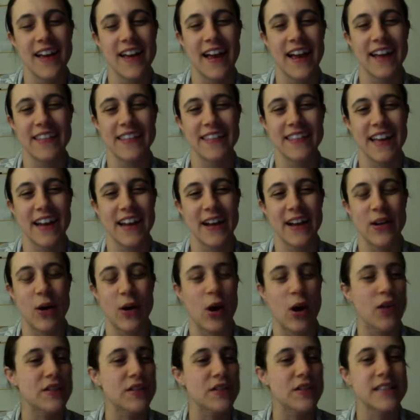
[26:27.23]
And then
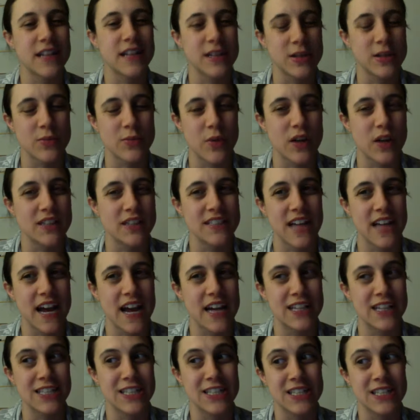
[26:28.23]
all of a sudden one
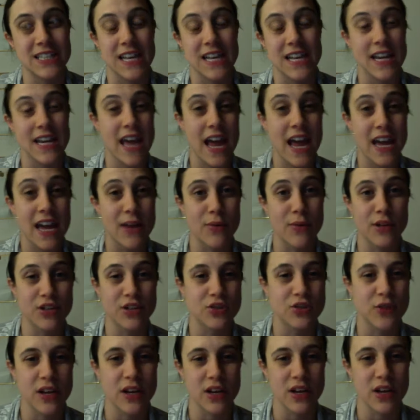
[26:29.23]
day she's like, hey, I want to
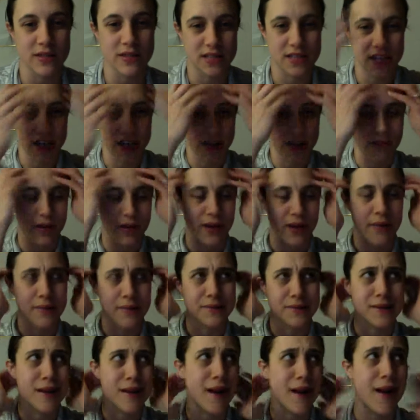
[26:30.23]
join your team. And I
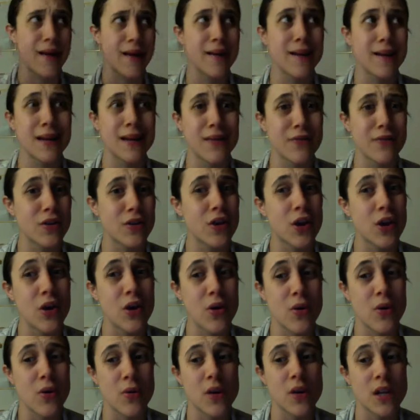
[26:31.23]
was like, I didn't even
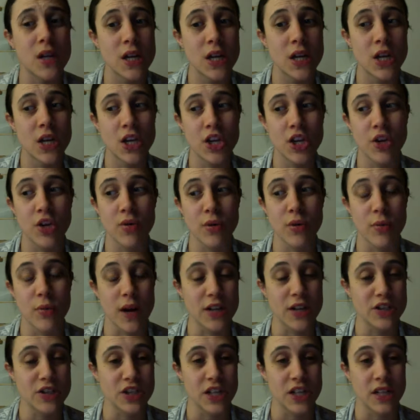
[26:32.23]
know you were
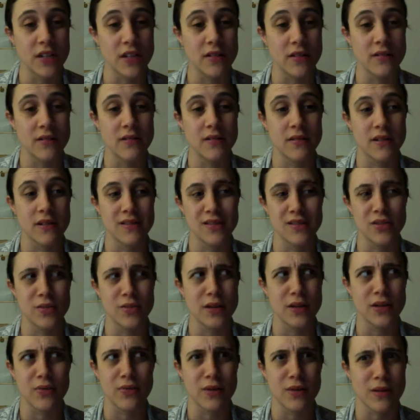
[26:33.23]
watching because you
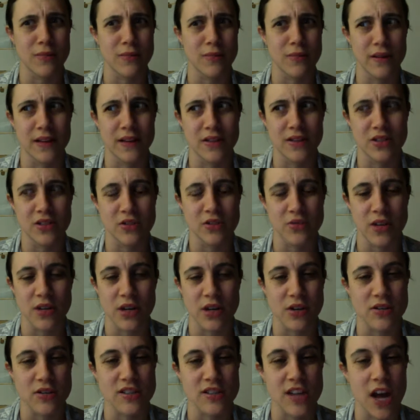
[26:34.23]
ignored me like 2
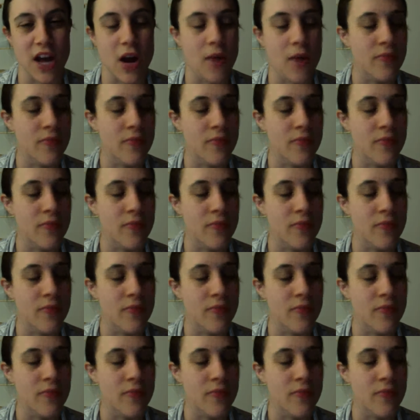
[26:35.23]
years ago.